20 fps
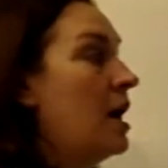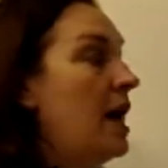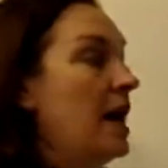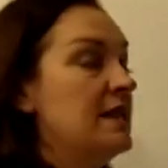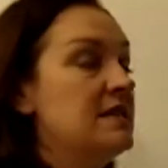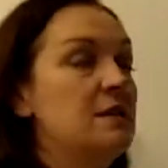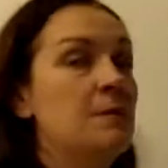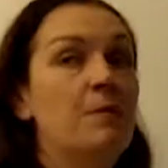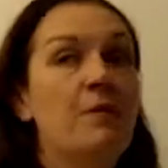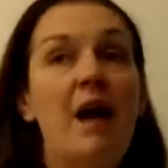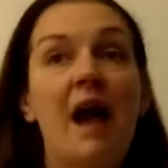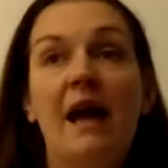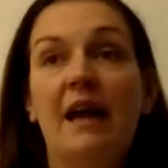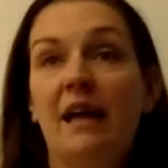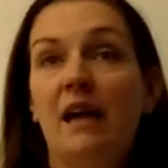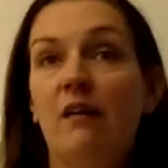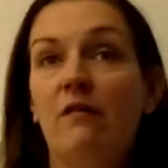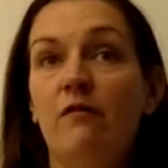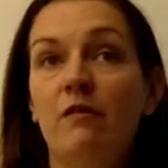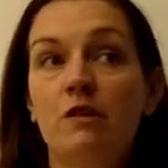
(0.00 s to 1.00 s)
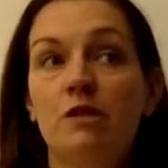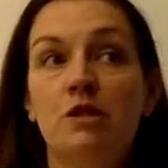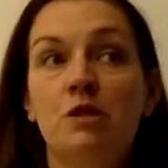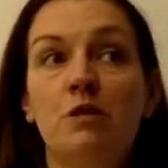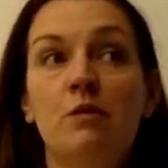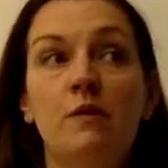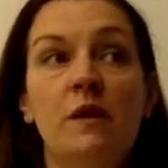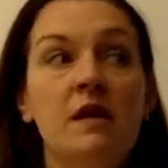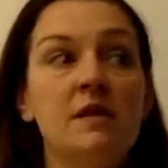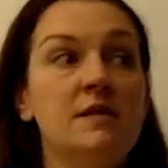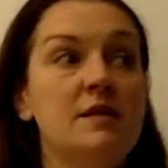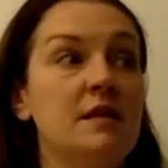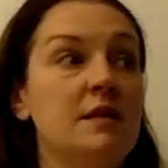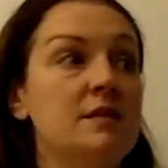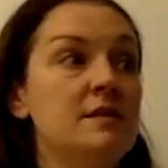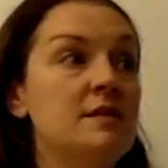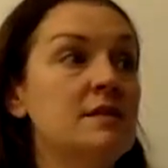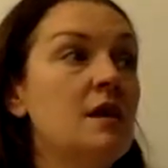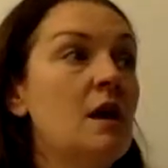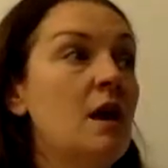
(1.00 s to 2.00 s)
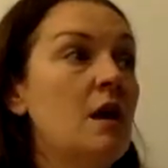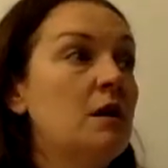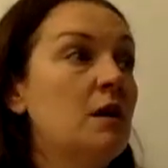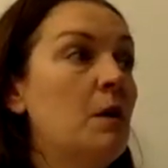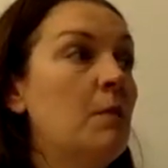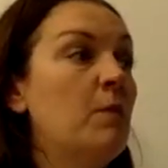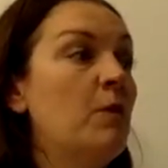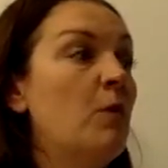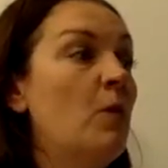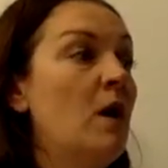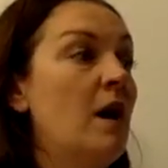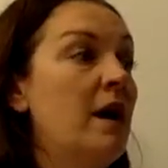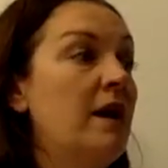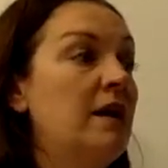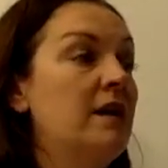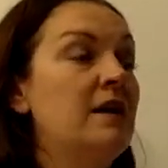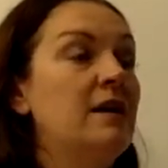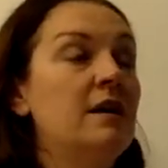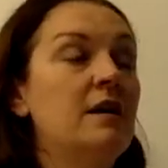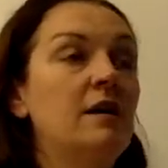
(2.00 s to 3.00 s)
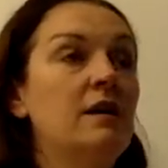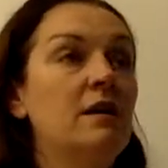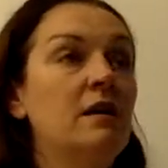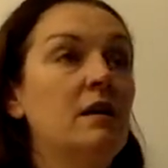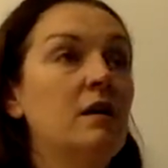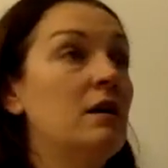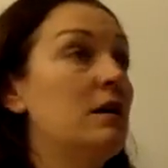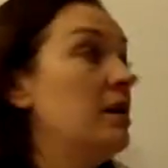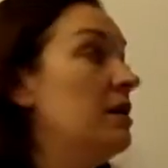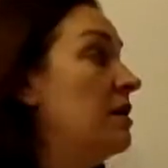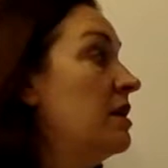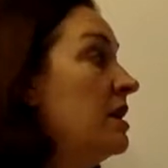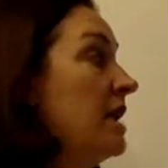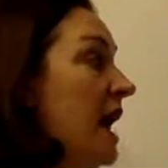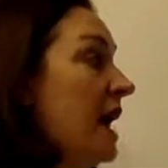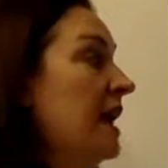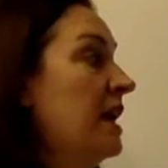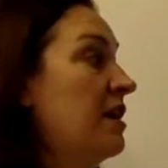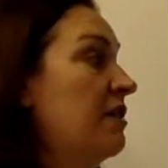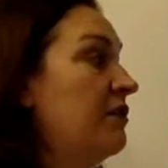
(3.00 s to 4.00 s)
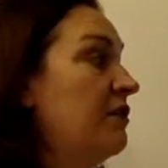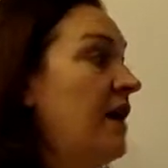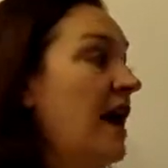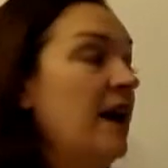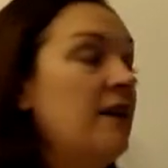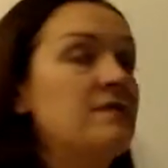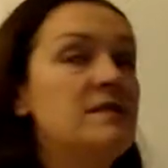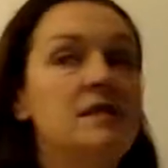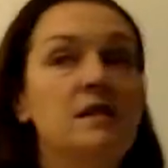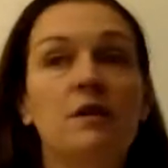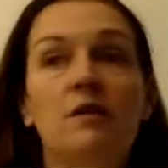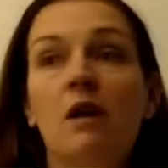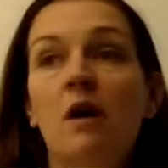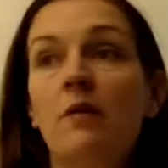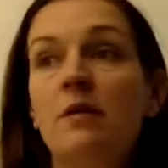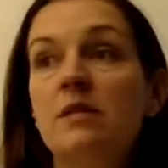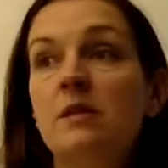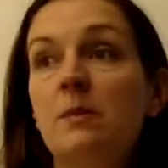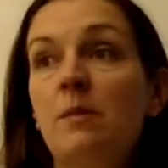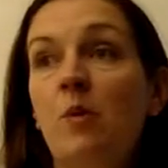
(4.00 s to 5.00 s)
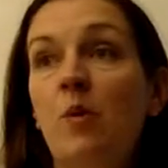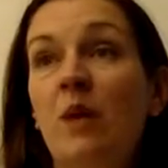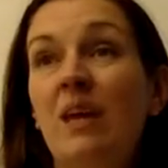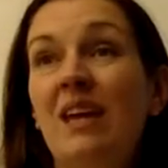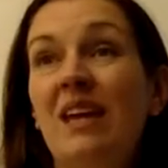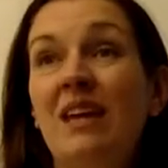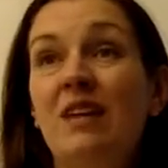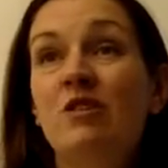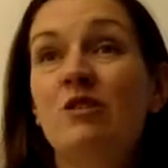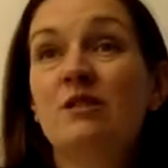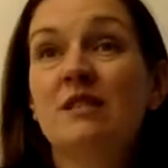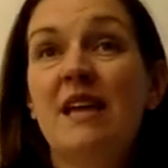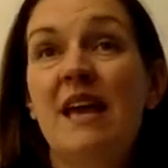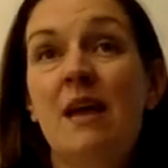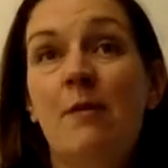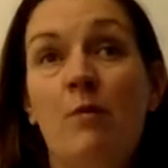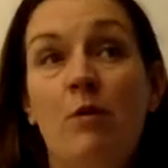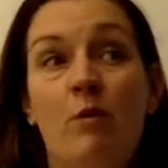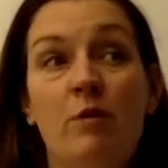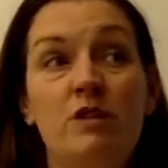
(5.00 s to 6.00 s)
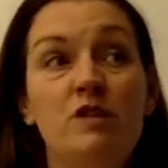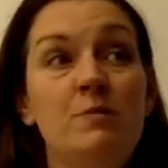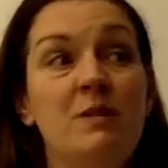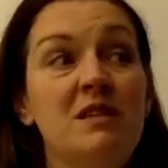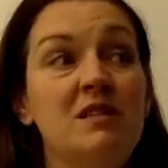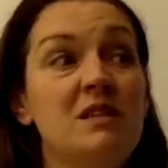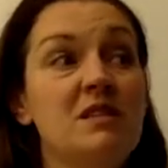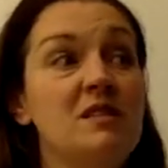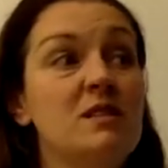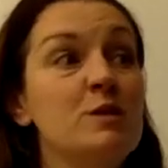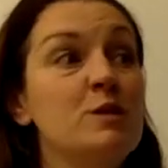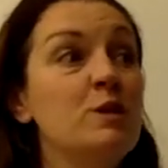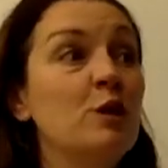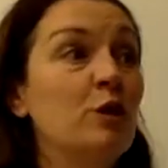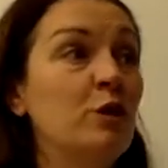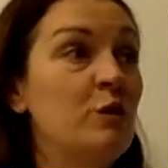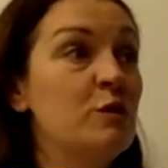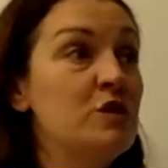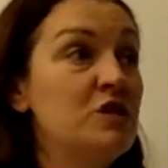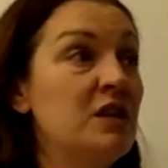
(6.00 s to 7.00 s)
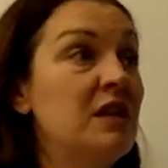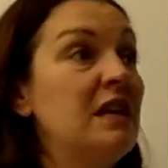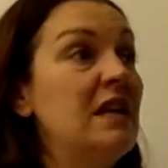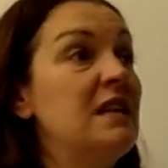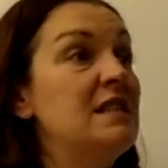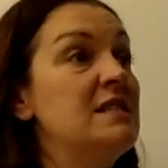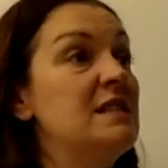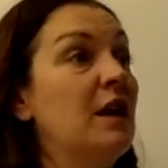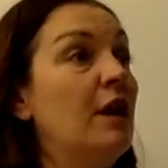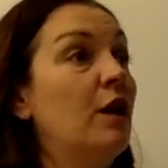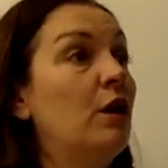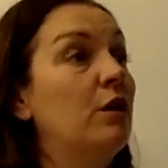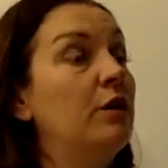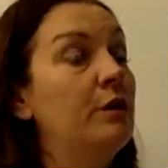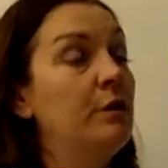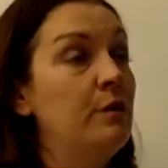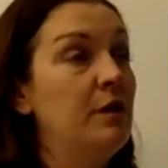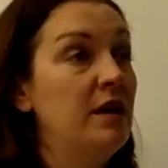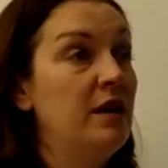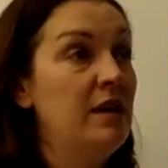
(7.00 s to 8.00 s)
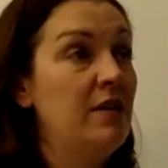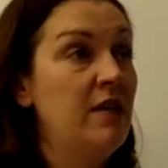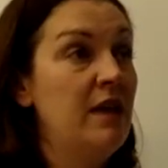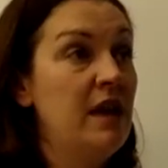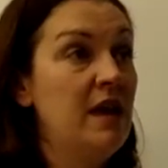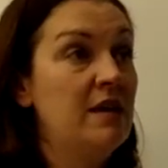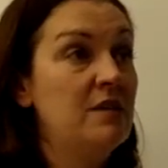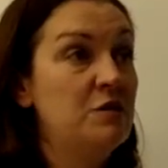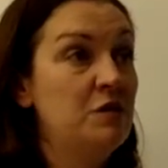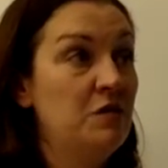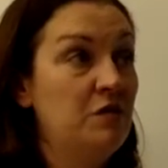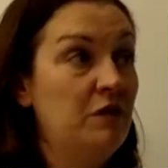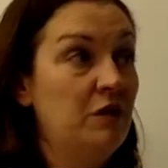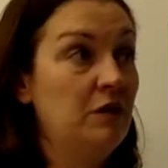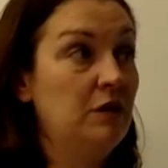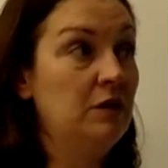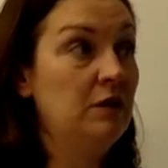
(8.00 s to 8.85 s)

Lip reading: It's a bracket for two reasons. Number one, -5, 0 is a point in your table, which means it's a solution. It's included in the interval.